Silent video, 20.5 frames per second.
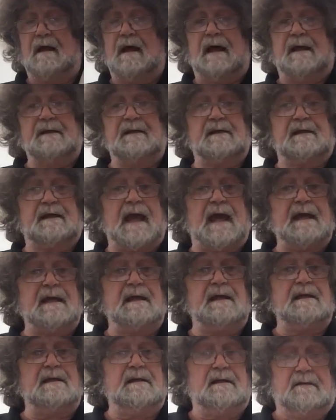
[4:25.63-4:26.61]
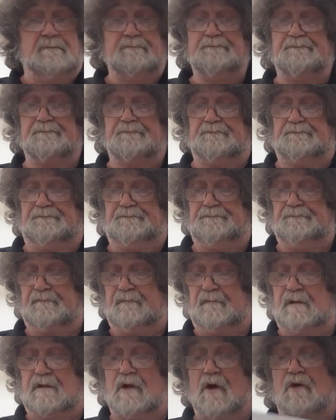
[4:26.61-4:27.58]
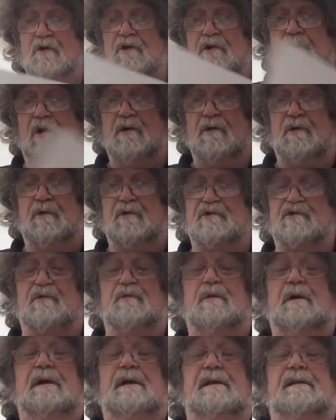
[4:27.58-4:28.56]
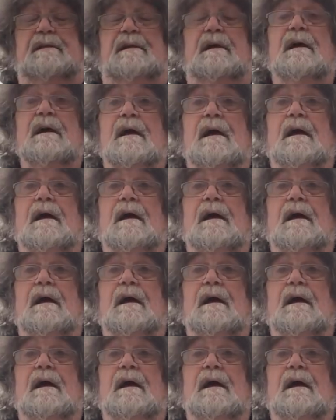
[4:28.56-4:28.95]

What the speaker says: and again concludes with